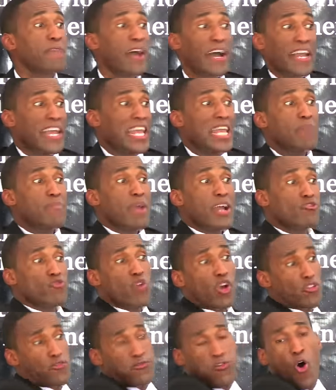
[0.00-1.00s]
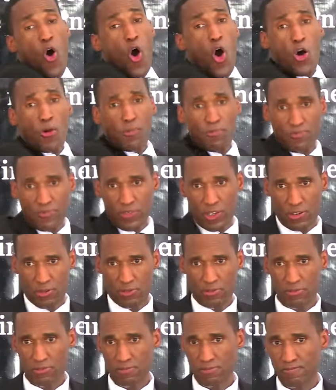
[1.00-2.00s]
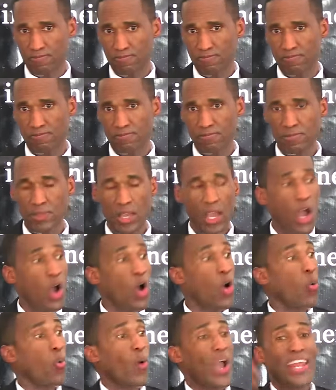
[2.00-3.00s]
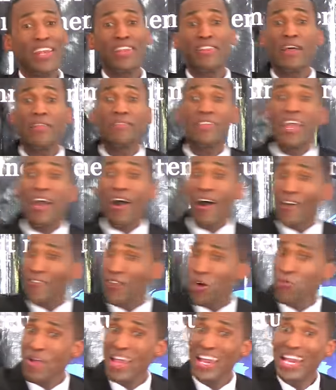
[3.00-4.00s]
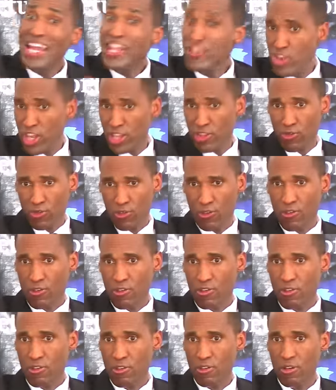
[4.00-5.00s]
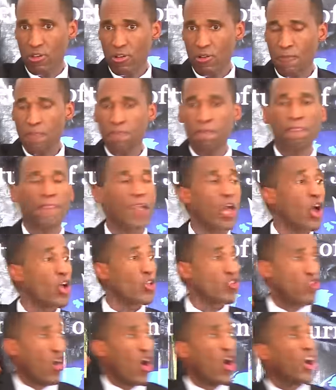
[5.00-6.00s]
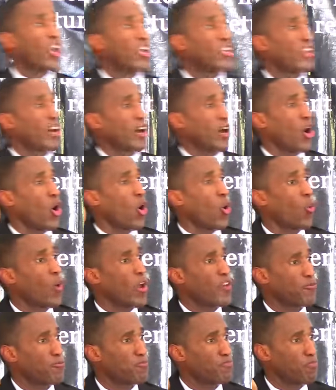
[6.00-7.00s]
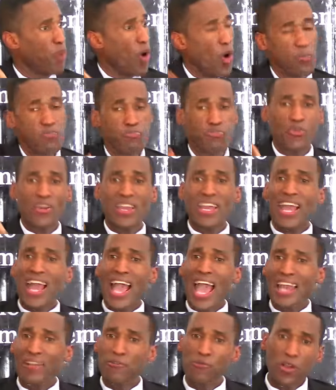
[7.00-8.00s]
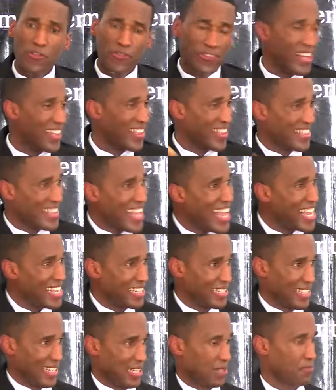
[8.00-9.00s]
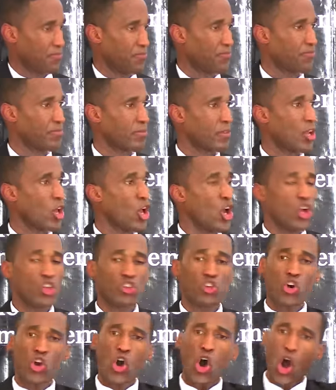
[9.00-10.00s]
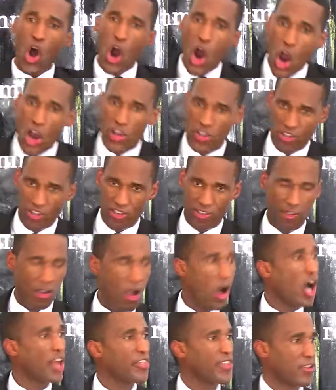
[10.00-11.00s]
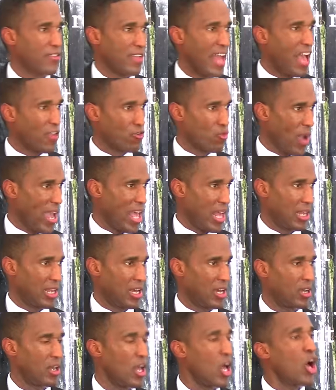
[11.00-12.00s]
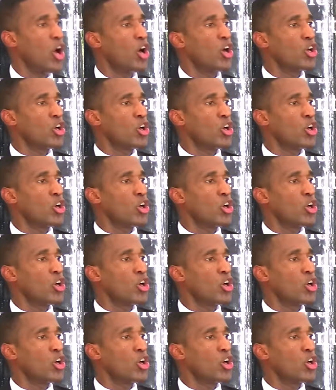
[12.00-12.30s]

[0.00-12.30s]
the image was formed. When the other religions join with Popery and with the state to coerce others as well